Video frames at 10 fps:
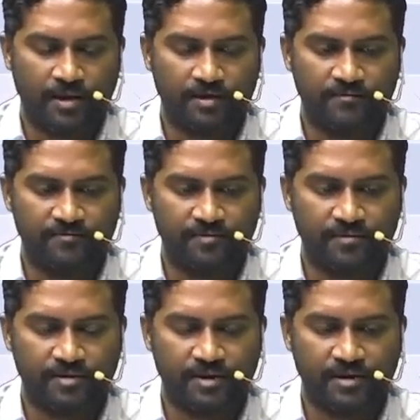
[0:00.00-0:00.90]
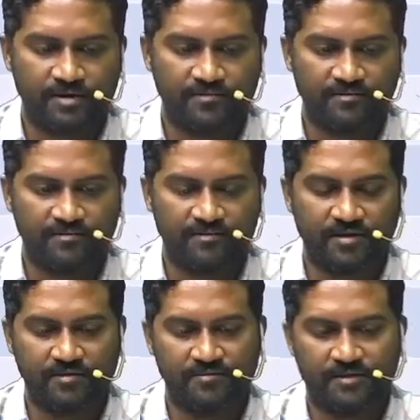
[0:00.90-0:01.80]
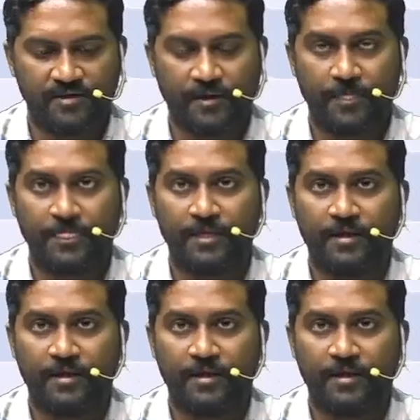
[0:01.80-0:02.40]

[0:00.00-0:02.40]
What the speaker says: and if you take a chest X-ray,